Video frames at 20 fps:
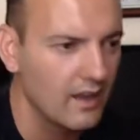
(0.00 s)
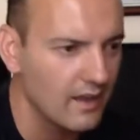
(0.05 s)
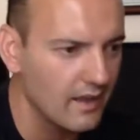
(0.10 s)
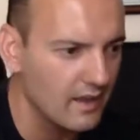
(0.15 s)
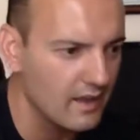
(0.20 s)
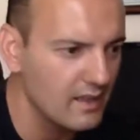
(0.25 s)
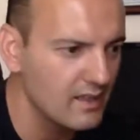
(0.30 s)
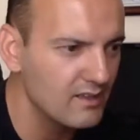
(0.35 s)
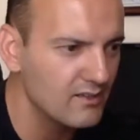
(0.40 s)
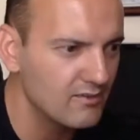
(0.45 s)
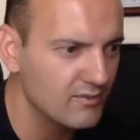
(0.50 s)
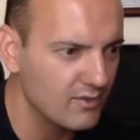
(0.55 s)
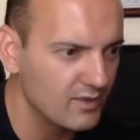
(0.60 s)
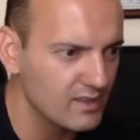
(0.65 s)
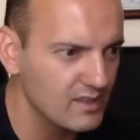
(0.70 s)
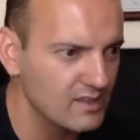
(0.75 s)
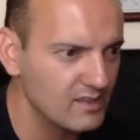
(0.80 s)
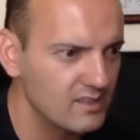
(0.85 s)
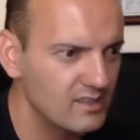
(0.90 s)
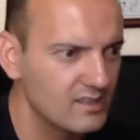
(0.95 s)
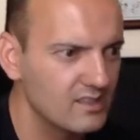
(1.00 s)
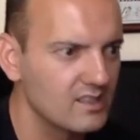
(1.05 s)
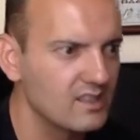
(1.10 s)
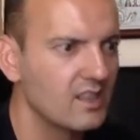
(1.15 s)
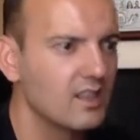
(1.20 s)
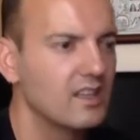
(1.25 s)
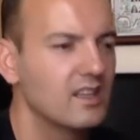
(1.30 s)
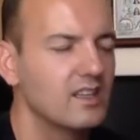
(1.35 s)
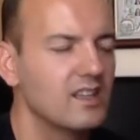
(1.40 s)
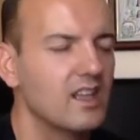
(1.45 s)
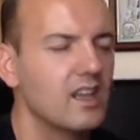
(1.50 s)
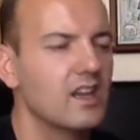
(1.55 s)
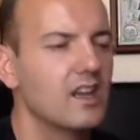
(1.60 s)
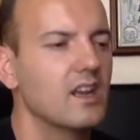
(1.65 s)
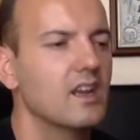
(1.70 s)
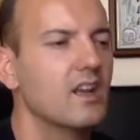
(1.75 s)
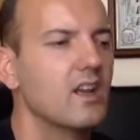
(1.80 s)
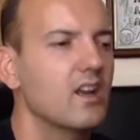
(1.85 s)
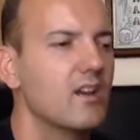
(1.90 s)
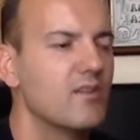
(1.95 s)
interests, their
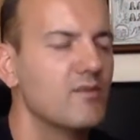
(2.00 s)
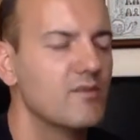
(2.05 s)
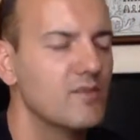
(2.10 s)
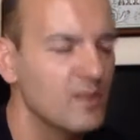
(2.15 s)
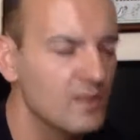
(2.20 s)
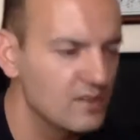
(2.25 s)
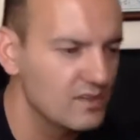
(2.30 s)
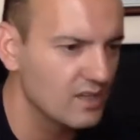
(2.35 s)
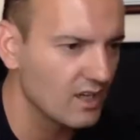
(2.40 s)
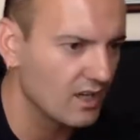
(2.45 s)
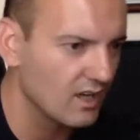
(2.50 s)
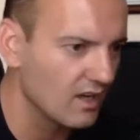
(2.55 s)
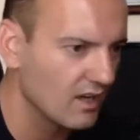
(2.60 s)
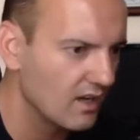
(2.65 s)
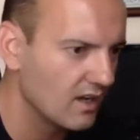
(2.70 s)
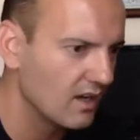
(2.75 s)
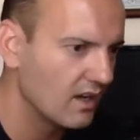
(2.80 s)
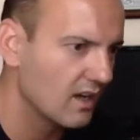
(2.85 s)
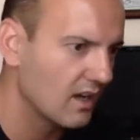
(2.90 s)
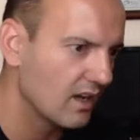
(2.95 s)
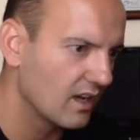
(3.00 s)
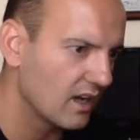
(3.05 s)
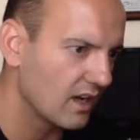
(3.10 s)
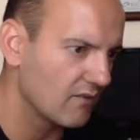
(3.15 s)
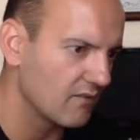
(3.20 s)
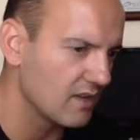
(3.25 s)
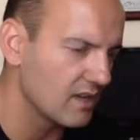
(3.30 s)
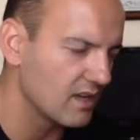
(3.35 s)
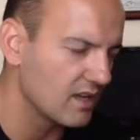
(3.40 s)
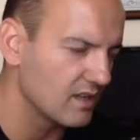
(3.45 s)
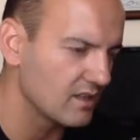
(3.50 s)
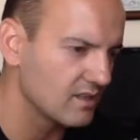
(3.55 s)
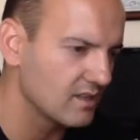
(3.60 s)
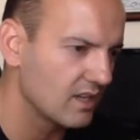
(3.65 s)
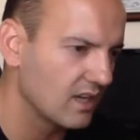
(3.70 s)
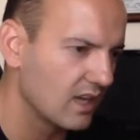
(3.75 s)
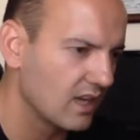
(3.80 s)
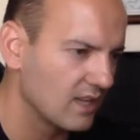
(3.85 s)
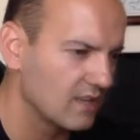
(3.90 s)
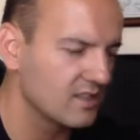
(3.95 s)
future careers,
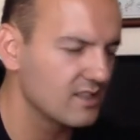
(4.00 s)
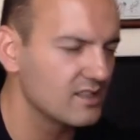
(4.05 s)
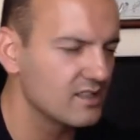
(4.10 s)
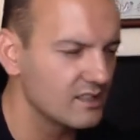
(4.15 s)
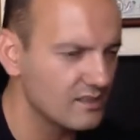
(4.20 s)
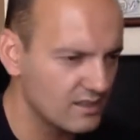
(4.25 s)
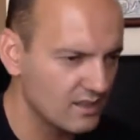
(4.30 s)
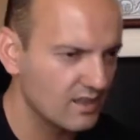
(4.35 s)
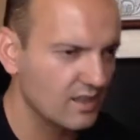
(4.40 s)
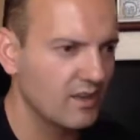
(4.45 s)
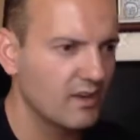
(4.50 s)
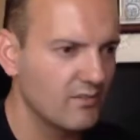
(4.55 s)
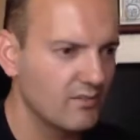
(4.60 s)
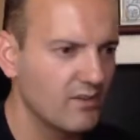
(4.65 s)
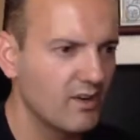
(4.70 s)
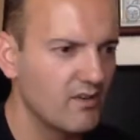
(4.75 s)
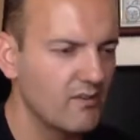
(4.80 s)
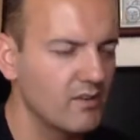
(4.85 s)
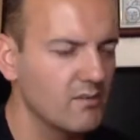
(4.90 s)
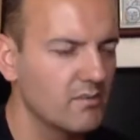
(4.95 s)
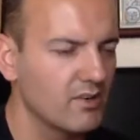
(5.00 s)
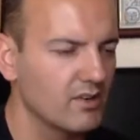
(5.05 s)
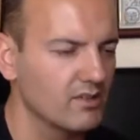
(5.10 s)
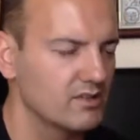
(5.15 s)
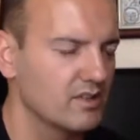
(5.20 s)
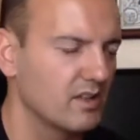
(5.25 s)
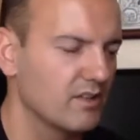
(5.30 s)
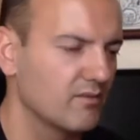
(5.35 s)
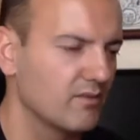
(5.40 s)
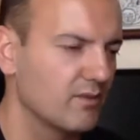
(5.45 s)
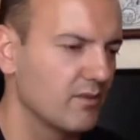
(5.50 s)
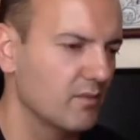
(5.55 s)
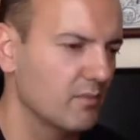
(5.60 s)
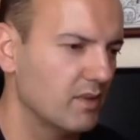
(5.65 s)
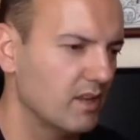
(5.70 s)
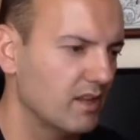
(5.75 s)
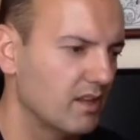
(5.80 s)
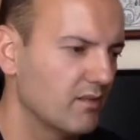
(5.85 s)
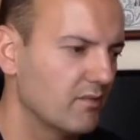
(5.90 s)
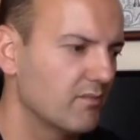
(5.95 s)
and this is very important for me,
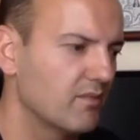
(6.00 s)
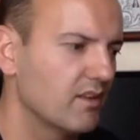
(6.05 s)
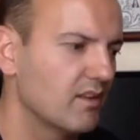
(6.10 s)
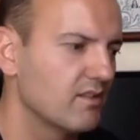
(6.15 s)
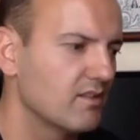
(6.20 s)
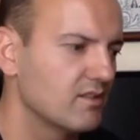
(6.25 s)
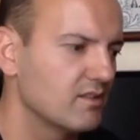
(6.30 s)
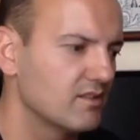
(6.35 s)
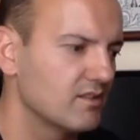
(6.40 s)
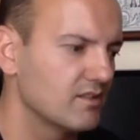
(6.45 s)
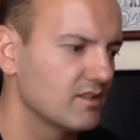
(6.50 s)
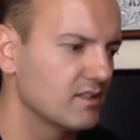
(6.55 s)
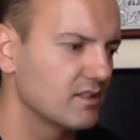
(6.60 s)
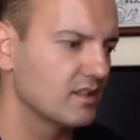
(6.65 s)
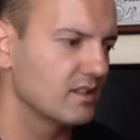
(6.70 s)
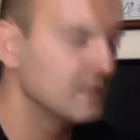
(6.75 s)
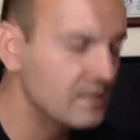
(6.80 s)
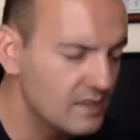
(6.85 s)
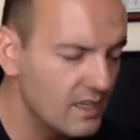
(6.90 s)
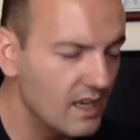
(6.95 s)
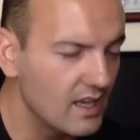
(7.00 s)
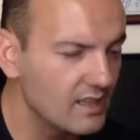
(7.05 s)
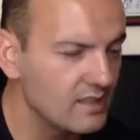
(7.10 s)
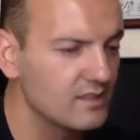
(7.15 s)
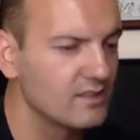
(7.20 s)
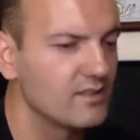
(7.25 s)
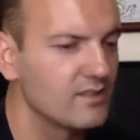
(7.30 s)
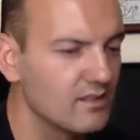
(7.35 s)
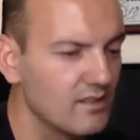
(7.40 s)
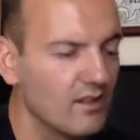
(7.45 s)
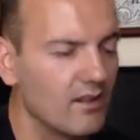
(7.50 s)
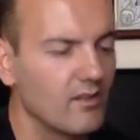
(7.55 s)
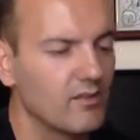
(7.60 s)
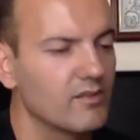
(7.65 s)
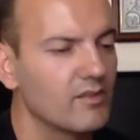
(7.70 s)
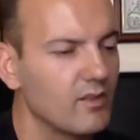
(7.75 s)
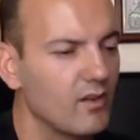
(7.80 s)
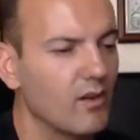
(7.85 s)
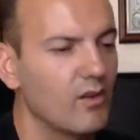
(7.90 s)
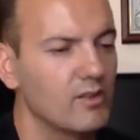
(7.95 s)
very interesting. Yes, of
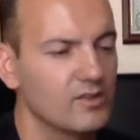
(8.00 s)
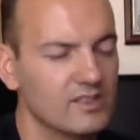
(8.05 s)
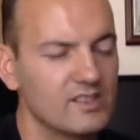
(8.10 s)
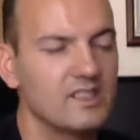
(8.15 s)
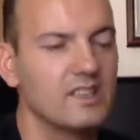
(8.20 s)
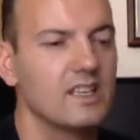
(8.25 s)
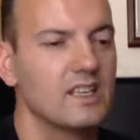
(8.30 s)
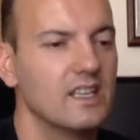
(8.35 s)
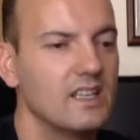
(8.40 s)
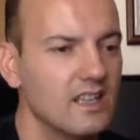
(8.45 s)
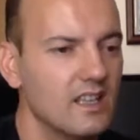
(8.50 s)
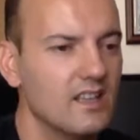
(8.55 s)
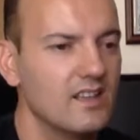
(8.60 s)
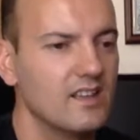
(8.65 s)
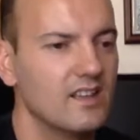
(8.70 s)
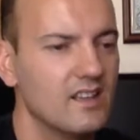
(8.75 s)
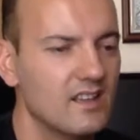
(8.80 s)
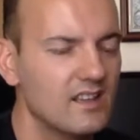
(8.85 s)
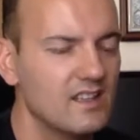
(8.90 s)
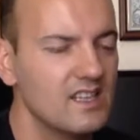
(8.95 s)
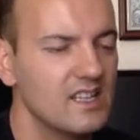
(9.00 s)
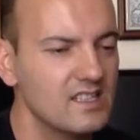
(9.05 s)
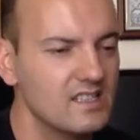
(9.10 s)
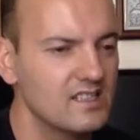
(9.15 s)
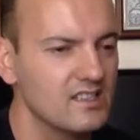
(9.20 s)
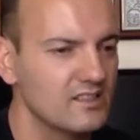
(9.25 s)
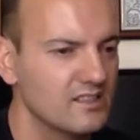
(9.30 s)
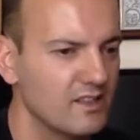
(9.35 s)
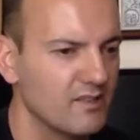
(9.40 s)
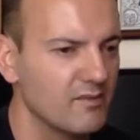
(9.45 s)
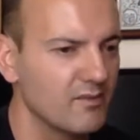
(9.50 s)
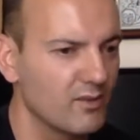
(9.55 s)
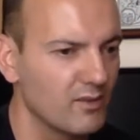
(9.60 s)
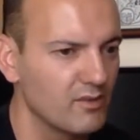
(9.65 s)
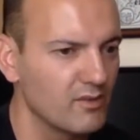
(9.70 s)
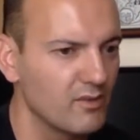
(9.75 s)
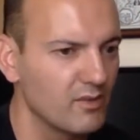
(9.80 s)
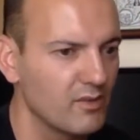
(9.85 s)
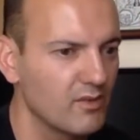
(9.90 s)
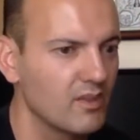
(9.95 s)
course, this
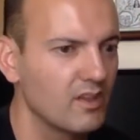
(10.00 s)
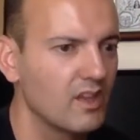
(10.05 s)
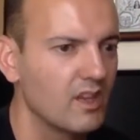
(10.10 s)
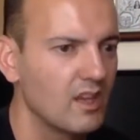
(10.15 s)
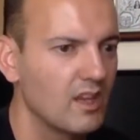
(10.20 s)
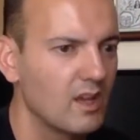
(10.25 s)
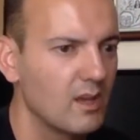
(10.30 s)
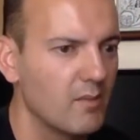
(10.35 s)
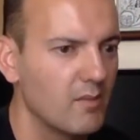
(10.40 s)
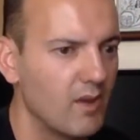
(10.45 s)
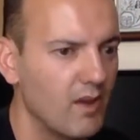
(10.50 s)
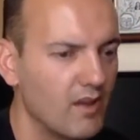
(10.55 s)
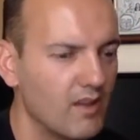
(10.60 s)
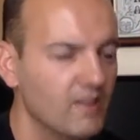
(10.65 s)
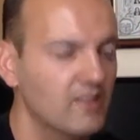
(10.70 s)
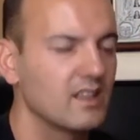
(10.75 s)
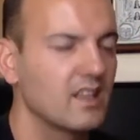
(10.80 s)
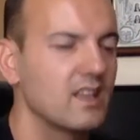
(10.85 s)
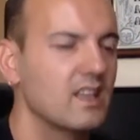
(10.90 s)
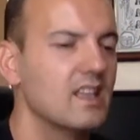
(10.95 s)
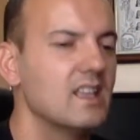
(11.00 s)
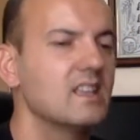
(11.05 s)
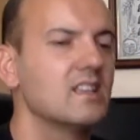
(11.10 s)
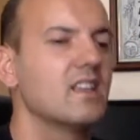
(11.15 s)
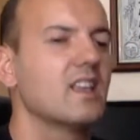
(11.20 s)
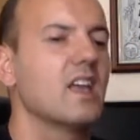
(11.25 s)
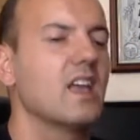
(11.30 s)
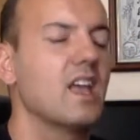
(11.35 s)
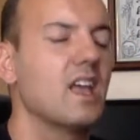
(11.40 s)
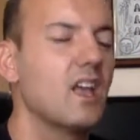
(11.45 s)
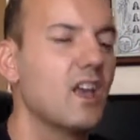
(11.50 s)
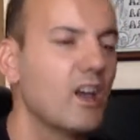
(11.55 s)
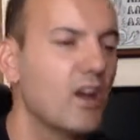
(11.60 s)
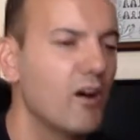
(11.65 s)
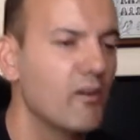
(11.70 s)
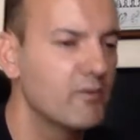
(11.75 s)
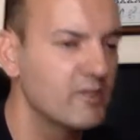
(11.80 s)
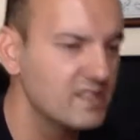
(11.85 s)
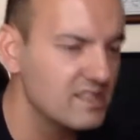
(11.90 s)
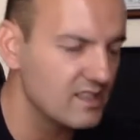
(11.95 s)
STEMforYouth project, it
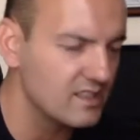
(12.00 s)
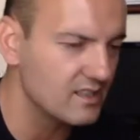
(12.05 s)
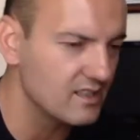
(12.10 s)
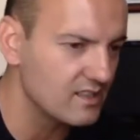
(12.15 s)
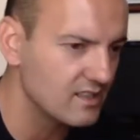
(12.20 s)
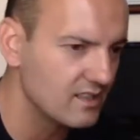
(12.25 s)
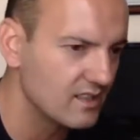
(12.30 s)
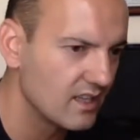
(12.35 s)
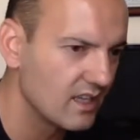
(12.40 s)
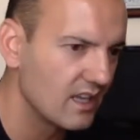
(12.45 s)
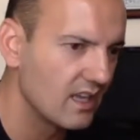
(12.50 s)
encourages